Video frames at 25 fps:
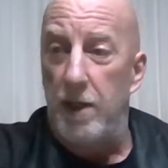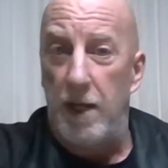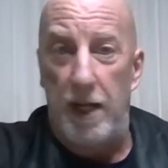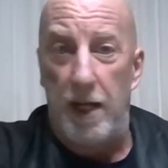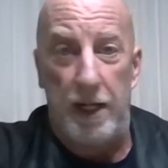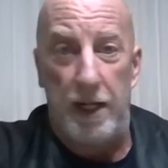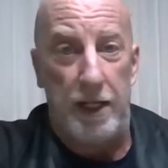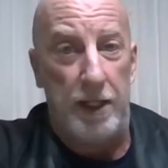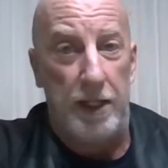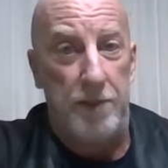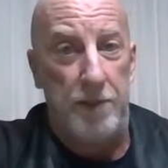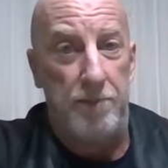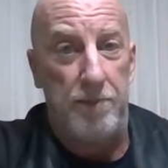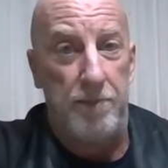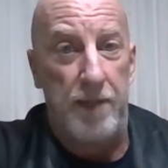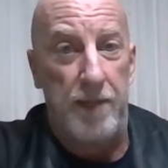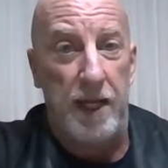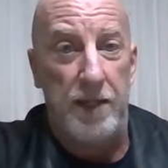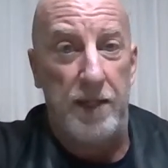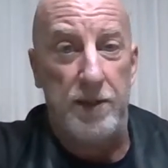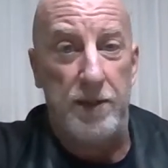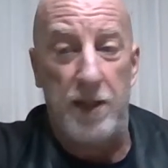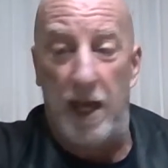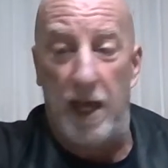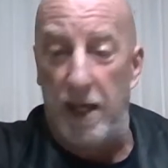and it
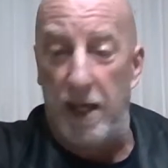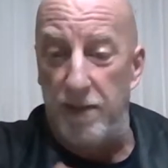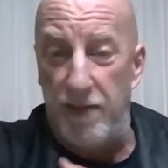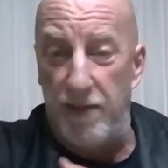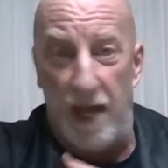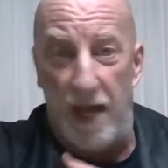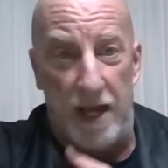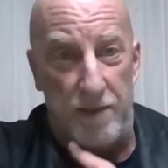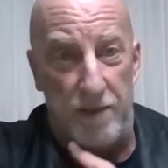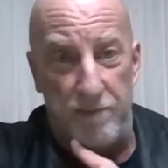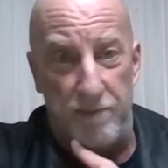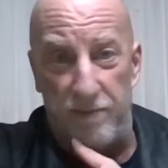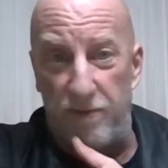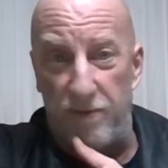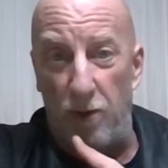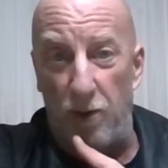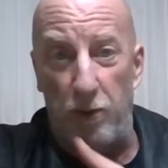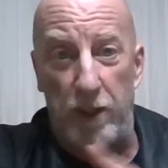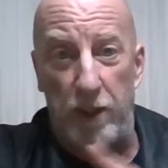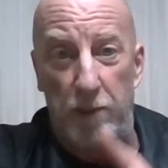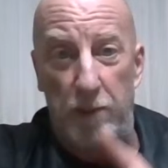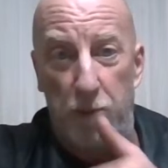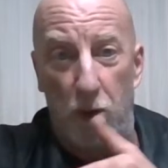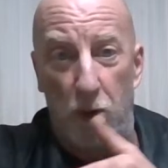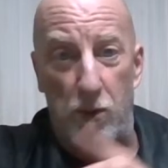made that
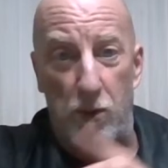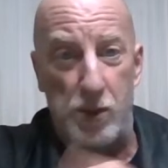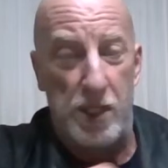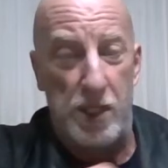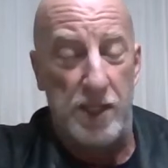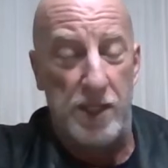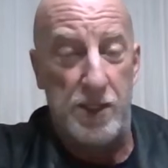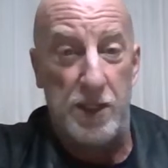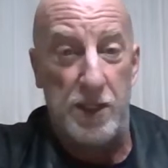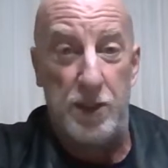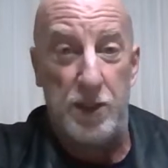voting process.